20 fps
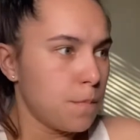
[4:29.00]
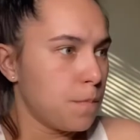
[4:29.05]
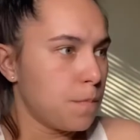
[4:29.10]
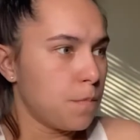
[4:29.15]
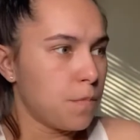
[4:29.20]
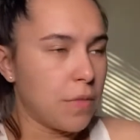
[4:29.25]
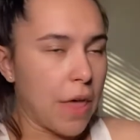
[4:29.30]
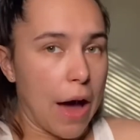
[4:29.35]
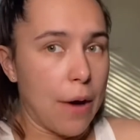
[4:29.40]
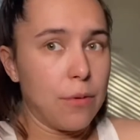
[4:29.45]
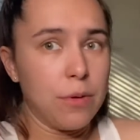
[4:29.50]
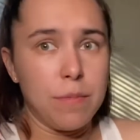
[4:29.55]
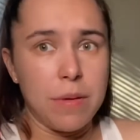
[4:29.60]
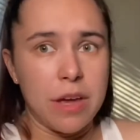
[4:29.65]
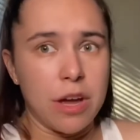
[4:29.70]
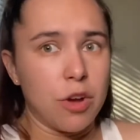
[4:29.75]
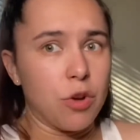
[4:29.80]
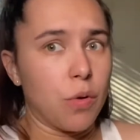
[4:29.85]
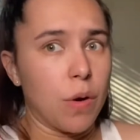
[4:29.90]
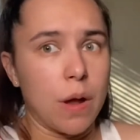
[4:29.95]
that would be a
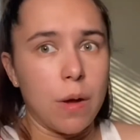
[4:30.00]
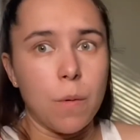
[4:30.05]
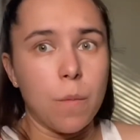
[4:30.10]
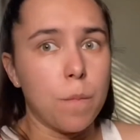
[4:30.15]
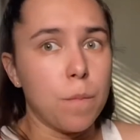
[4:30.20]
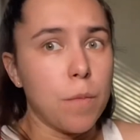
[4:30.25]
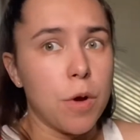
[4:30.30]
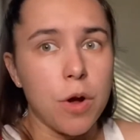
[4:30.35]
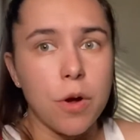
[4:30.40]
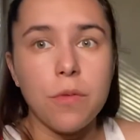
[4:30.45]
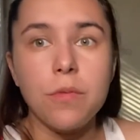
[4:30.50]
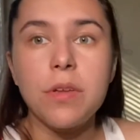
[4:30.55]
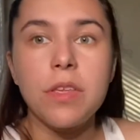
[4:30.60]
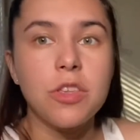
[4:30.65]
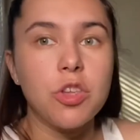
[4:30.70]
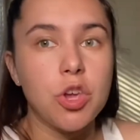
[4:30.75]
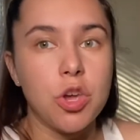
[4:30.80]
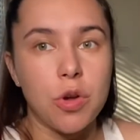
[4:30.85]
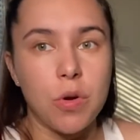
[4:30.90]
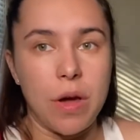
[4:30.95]
great move
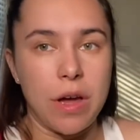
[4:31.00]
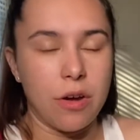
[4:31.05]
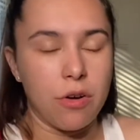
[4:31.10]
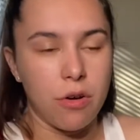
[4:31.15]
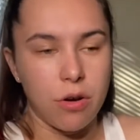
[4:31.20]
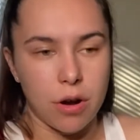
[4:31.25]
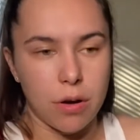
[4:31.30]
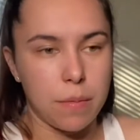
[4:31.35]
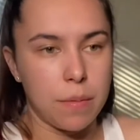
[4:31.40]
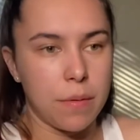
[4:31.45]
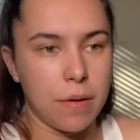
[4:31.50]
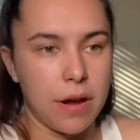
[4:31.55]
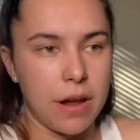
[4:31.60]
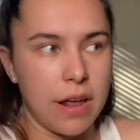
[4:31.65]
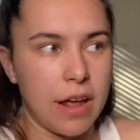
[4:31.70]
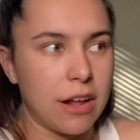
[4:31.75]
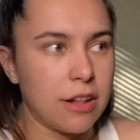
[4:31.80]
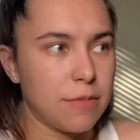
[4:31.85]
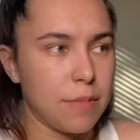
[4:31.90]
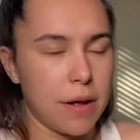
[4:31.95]
to incorporate,
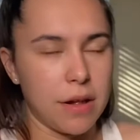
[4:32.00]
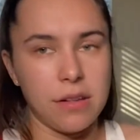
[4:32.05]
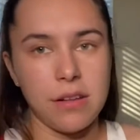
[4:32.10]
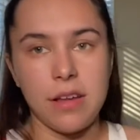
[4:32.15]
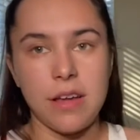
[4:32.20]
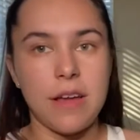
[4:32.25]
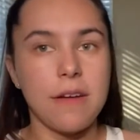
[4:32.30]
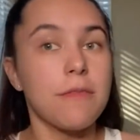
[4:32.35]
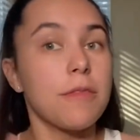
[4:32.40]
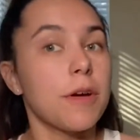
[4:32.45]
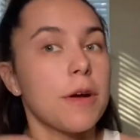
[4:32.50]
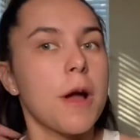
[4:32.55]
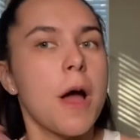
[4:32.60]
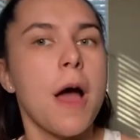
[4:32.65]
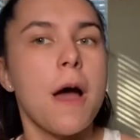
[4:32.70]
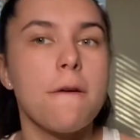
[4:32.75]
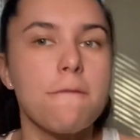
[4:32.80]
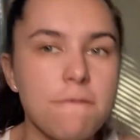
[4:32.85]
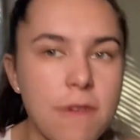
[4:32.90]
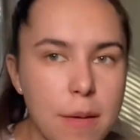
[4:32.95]
especially for
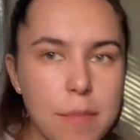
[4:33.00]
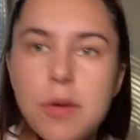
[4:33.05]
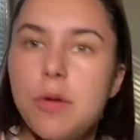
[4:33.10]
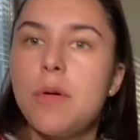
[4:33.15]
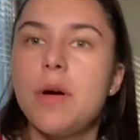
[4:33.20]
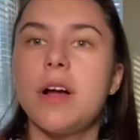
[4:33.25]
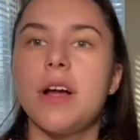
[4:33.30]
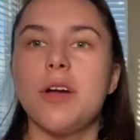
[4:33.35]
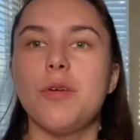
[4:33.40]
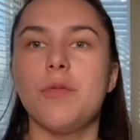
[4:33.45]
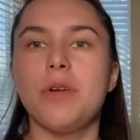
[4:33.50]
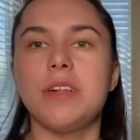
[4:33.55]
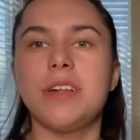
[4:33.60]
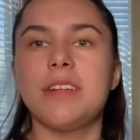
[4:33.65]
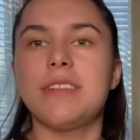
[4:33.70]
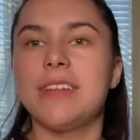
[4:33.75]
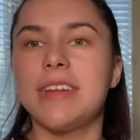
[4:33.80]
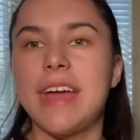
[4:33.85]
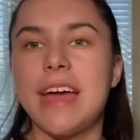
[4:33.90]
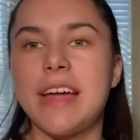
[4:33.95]
February, which is
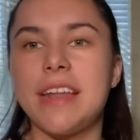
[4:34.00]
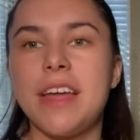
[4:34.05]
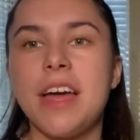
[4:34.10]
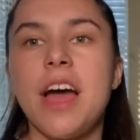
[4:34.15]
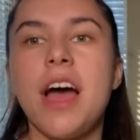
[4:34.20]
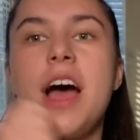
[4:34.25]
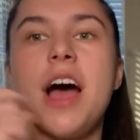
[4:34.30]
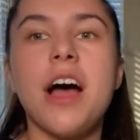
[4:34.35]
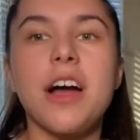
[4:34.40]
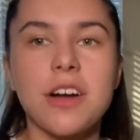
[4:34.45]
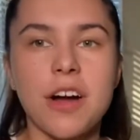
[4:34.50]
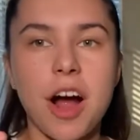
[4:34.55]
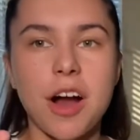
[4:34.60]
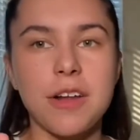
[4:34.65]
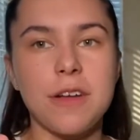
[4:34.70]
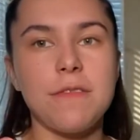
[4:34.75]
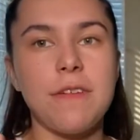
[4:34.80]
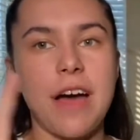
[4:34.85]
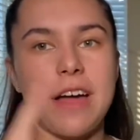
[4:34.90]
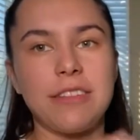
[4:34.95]
again
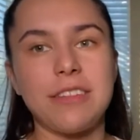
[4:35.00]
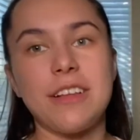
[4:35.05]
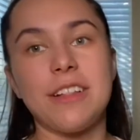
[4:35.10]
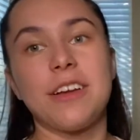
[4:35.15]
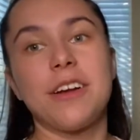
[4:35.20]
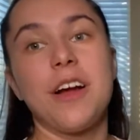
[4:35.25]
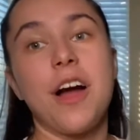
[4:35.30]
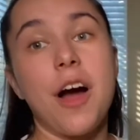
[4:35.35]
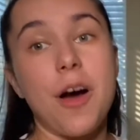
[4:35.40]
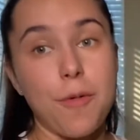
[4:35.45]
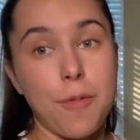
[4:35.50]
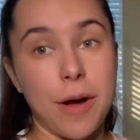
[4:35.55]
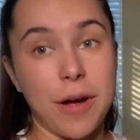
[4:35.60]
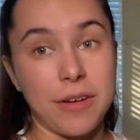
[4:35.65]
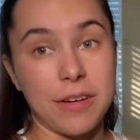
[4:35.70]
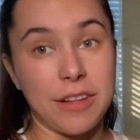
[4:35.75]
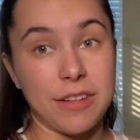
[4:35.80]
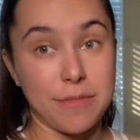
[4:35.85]
Cardiovascular Awareness